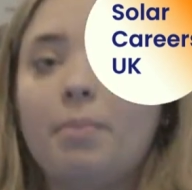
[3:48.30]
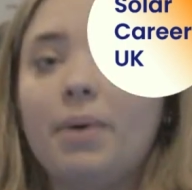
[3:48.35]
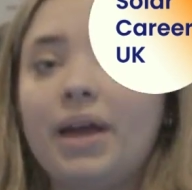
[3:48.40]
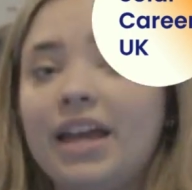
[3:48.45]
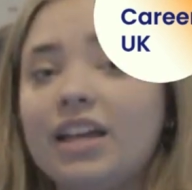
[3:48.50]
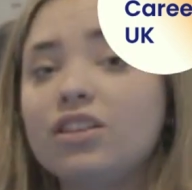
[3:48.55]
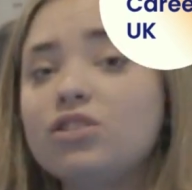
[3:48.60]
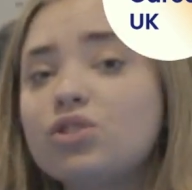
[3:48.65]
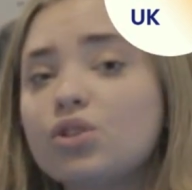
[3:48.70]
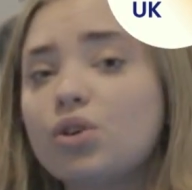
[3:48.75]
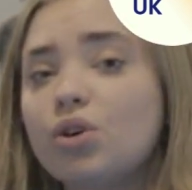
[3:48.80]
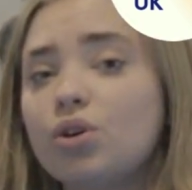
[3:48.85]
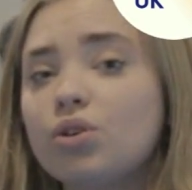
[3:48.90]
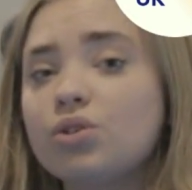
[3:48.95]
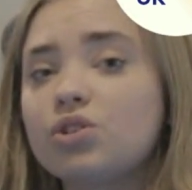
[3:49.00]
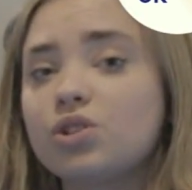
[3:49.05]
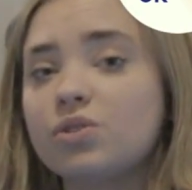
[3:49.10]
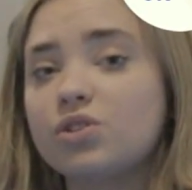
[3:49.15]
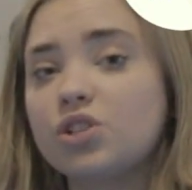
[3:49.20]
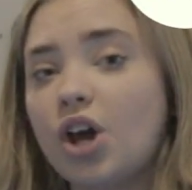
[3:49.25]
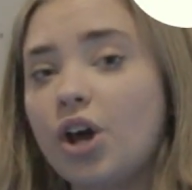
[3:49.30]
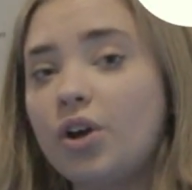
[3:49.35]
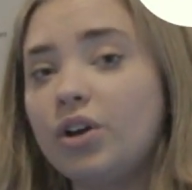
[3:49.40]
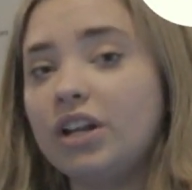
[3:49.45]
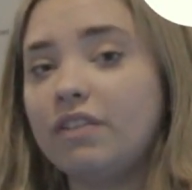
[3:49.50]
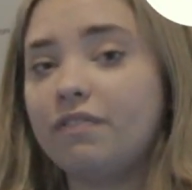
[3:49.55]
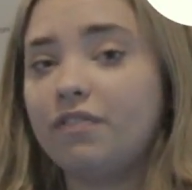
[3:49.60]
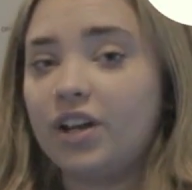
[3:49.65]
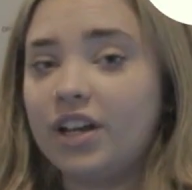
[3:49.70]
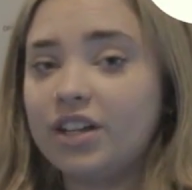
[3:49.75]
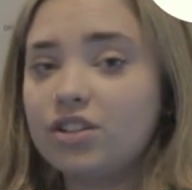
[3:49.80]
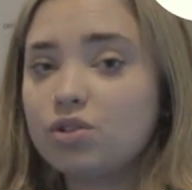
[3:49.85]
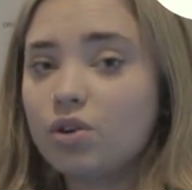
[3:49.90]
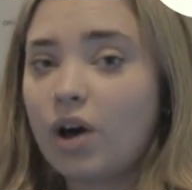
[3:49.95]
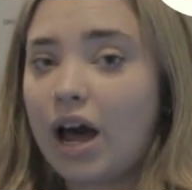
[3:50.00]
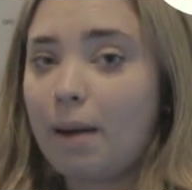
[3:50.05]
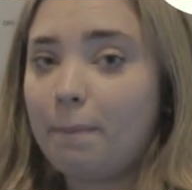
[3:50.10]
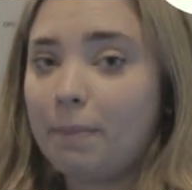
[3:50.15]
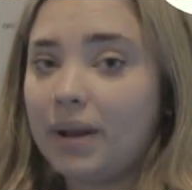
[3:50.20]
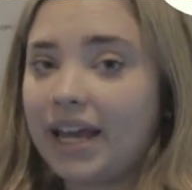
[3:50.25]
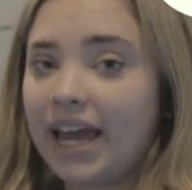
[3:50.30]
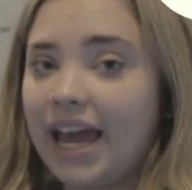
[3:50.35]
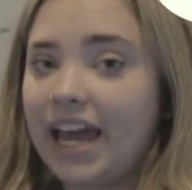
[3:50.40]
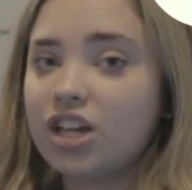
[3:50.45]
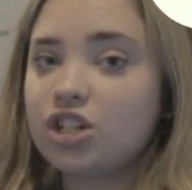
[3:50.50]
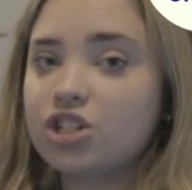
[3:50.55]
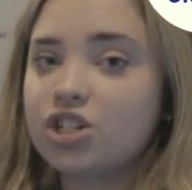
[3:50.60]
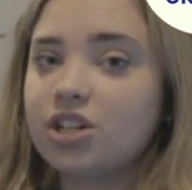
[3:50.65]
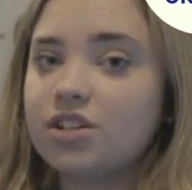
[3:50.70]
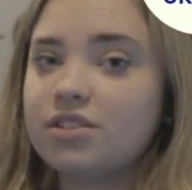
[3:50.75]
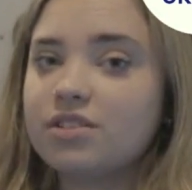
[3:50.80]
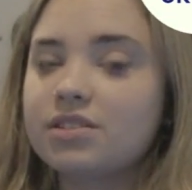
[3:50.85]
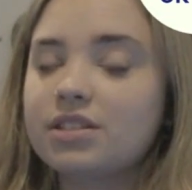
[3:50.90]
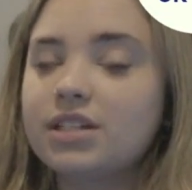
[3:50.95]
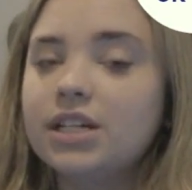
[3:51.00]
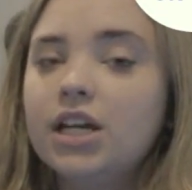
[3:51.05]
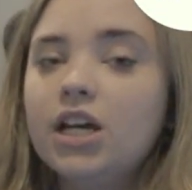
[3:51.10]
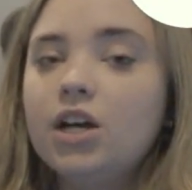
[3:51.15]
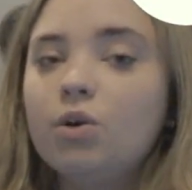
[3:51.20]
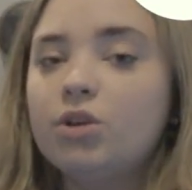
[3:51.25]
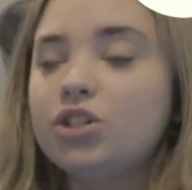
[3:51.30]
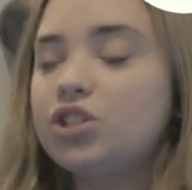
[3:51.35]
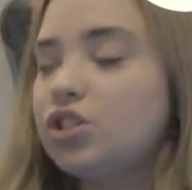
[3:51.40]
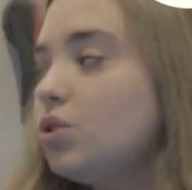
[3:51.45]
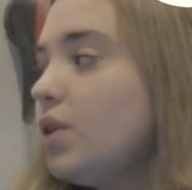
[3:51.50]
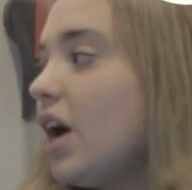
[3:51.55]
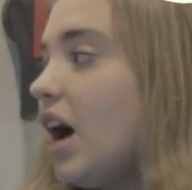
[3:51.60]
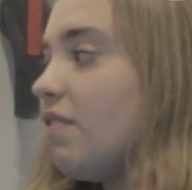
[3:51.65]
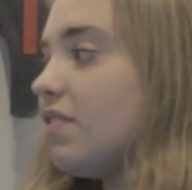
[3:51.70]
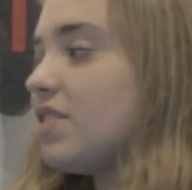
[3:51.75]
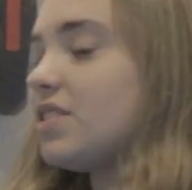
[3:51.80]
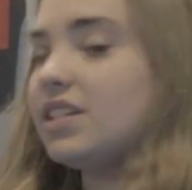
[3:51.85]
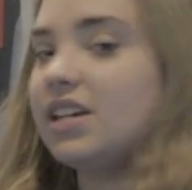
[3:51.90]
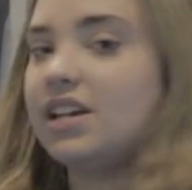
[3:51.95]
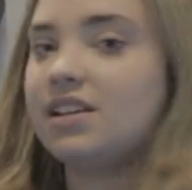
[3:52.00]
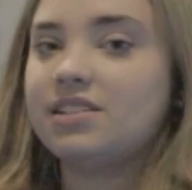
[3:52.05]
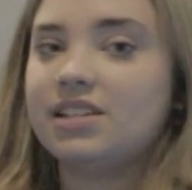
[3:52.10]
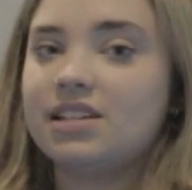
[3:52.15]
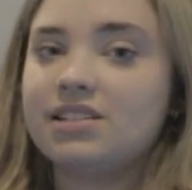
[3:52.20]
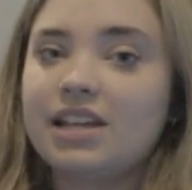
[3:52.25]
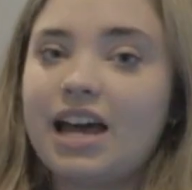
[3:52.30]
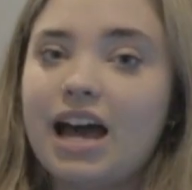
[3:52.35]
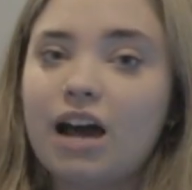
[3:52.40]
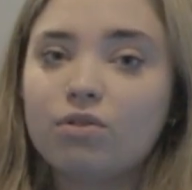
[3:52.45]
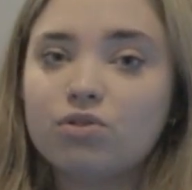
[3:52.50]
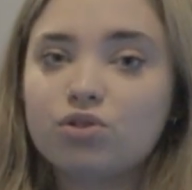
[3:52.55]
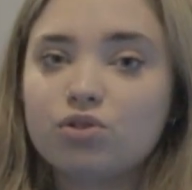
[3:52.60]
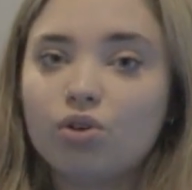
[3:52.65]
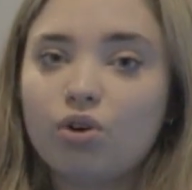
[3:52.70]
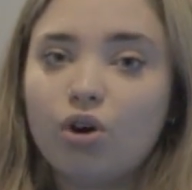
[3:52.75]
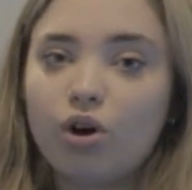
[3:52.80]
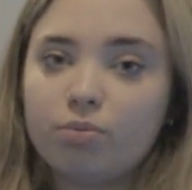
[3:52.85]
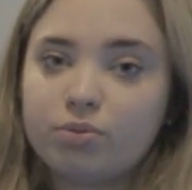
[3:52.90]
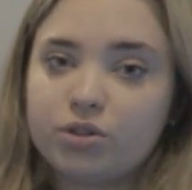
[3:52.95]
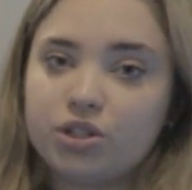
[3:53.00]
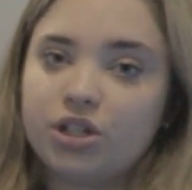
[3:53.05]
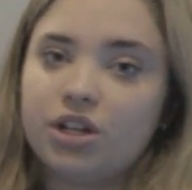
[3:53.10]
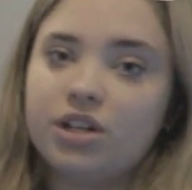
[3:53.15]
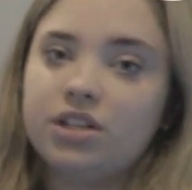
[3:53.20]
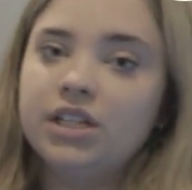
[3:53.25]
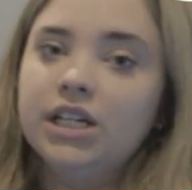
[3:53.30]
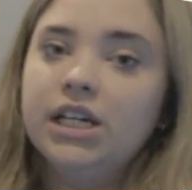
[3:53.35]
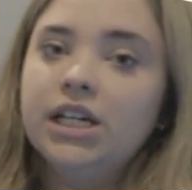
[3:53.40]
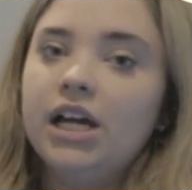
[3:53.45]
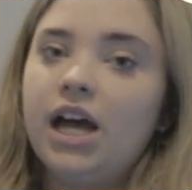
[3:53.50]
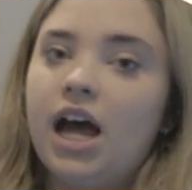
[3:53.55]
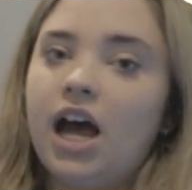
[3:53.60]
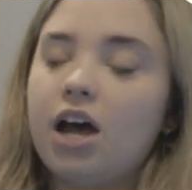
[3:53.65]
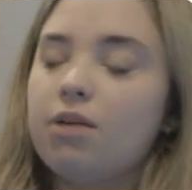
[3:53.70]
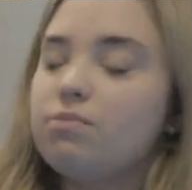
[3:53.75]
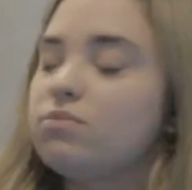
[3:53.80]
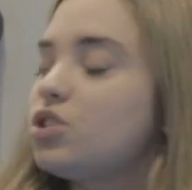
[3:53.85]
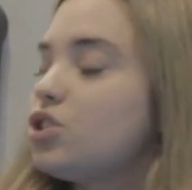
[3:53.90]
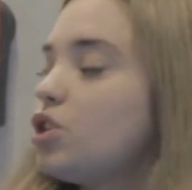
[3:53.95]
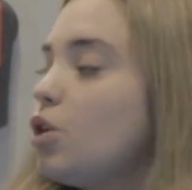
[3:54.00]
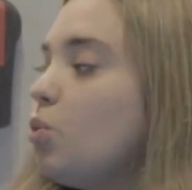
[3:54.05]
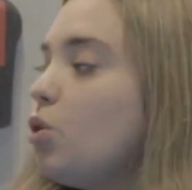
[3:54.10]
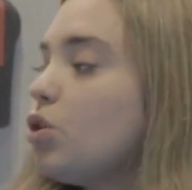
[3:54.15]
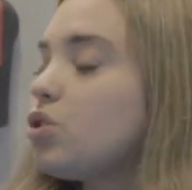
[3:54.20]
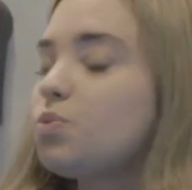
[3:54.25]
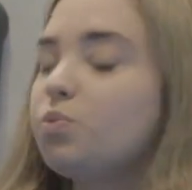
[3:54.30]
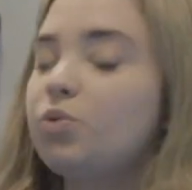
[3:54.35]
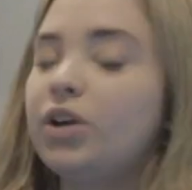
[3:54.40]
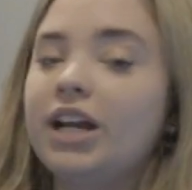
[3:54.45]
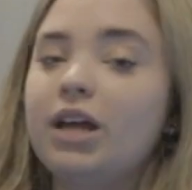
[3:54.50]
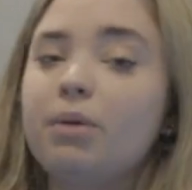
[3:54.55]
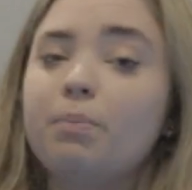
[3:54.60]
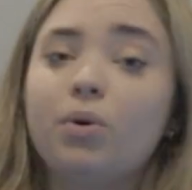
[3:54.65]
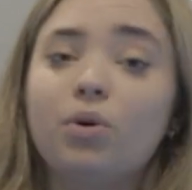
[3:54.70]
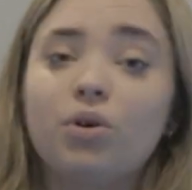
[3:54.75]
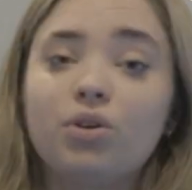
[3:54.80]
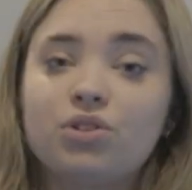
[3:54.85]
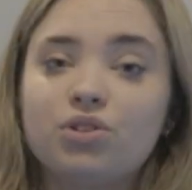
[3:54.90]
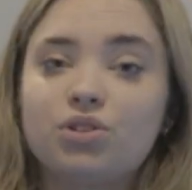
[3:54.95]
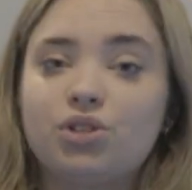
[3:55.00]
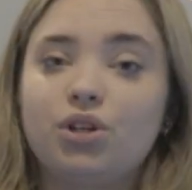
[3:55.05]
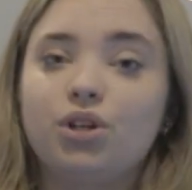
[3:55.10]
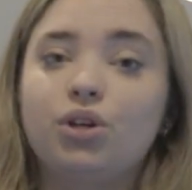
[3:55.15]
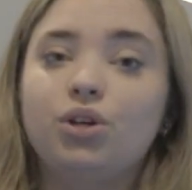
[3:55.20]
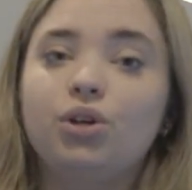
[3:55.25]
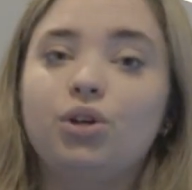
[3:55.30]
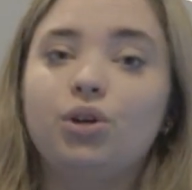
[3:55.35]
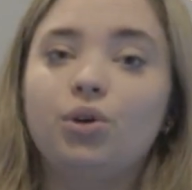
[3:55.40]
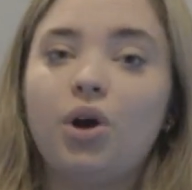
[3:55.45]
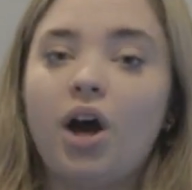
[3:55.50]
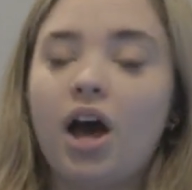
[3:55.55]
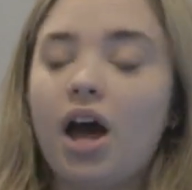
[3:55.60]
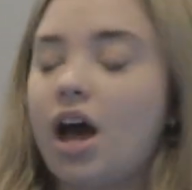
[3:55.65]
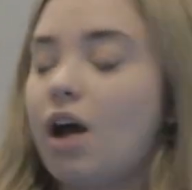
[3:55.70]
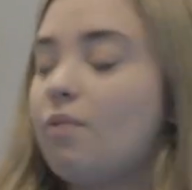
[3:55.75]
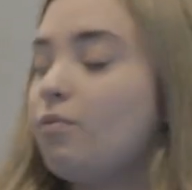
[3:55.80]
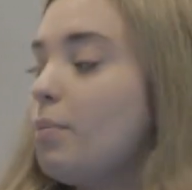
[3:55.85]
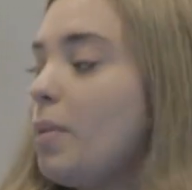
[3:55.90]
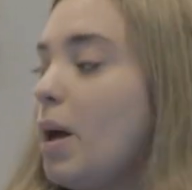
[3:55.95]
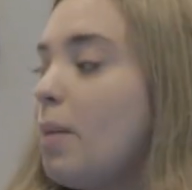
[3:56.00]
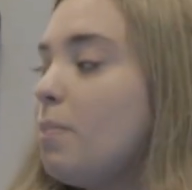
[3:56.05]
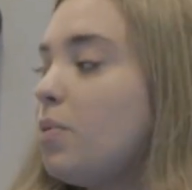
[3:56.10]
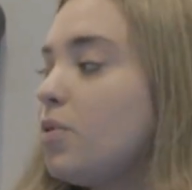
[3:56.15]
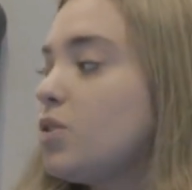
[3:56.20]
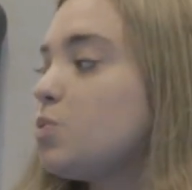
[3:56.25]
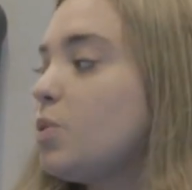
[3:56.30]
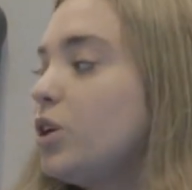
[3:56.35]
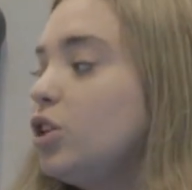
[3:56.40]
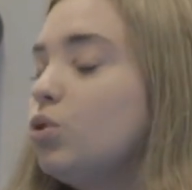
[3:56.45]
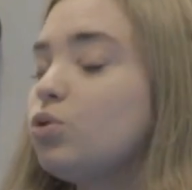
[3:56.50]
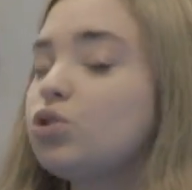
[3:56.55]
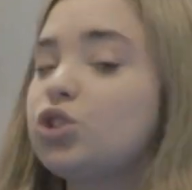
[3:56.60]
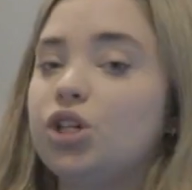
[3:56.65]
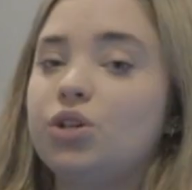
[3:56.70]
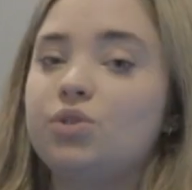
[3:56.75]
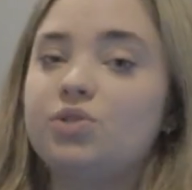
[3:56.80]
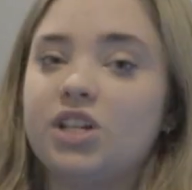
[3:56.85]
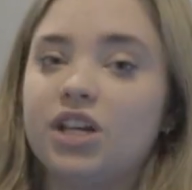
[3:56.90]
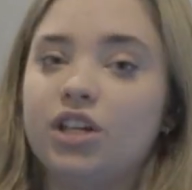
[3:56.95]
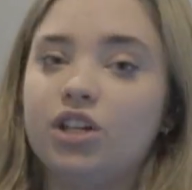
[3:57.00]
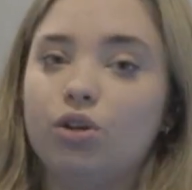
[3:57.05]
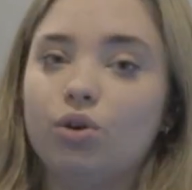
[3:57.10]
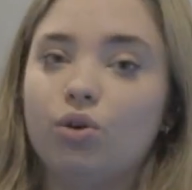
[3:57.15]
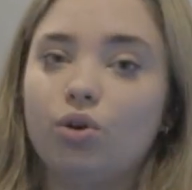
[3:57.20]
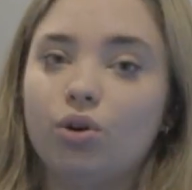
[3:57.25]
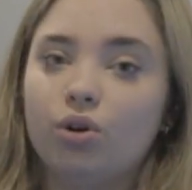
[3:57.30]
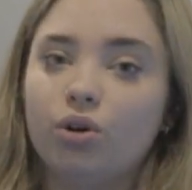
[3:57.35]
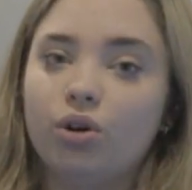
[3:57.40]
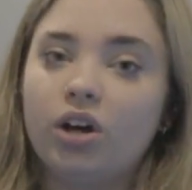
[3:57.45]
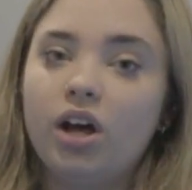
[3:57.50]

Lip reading: indoor, so it's only for indoor applications. We do have a CSS outdoor option, so what's really important to remember is when you're choosing your